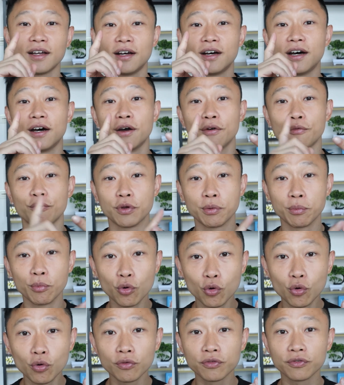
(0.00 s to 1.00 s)

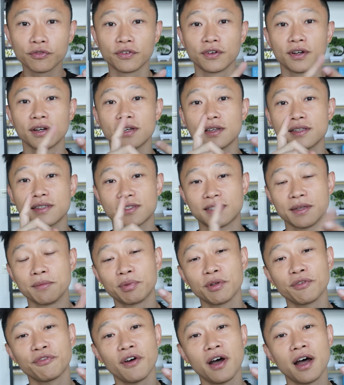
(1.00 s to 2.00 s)
remove,
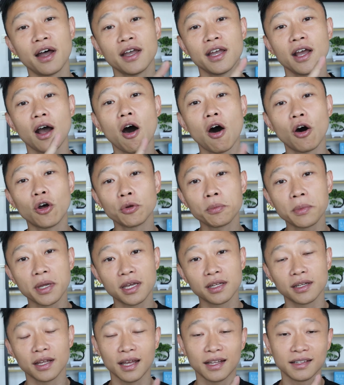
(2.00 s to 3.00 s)
simplify,
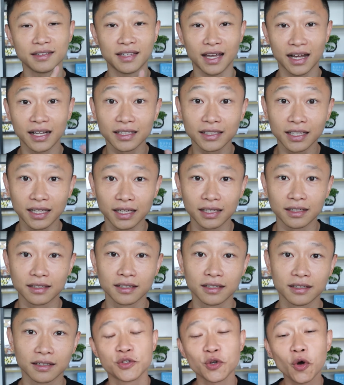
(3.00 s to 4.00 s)
automate, and delegate.
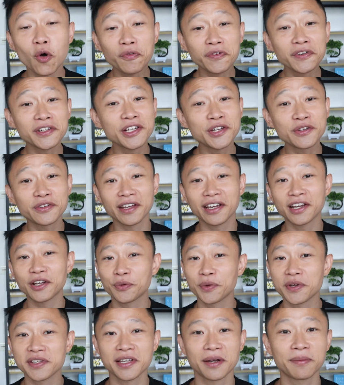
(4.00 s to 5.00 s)
So hopefully you've taken
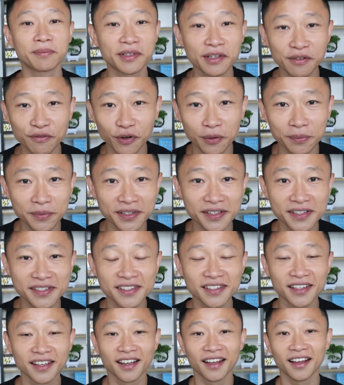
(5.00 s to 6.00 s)
away something from
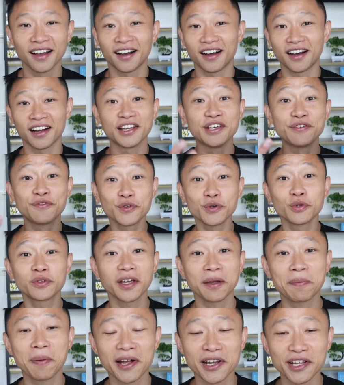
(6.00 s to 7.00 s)
this. If you
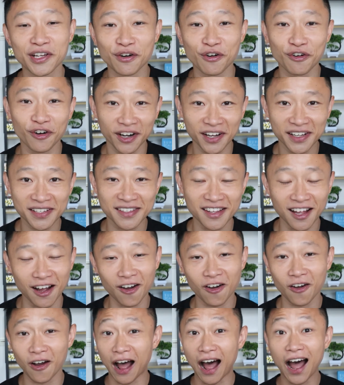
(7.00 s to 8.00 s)
take part in the race
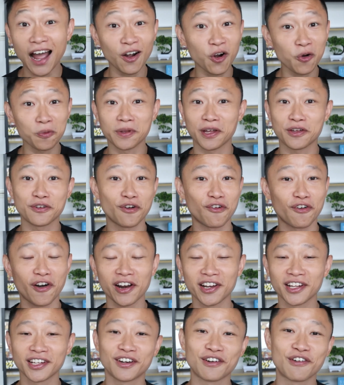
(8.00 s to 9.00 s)
now, I hope that you're
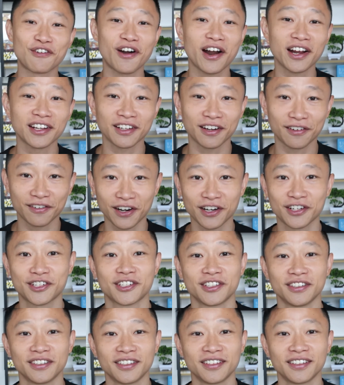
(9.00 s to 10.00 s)
running in the right
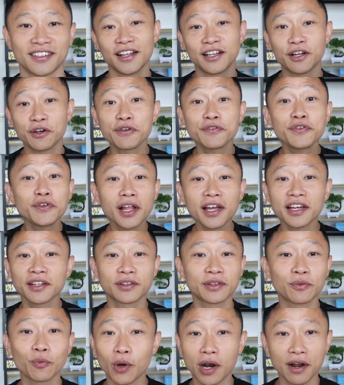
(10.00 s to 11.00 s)
direction. Now, if you
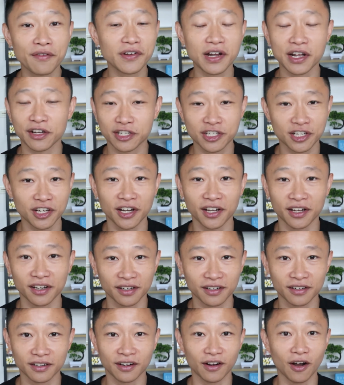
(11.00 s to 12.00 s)
like whatever I
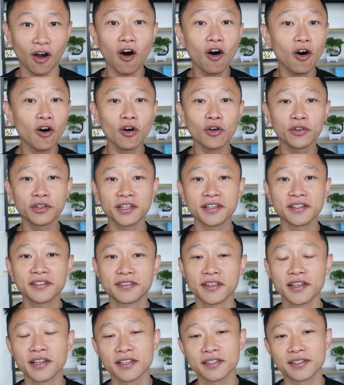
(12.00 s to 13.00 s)
shared, all
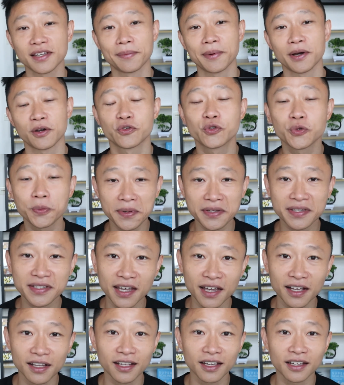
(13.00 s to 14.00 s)
these things about super
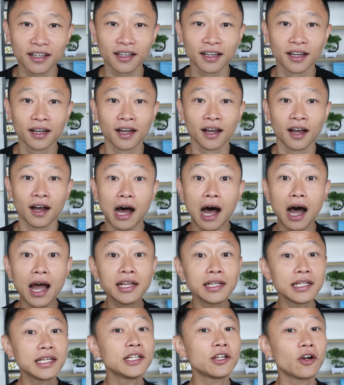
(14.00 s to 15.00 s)
scaling,
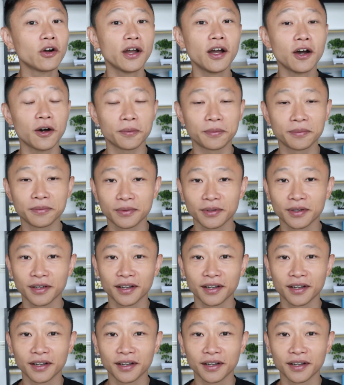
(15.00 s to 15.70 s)
I need your help.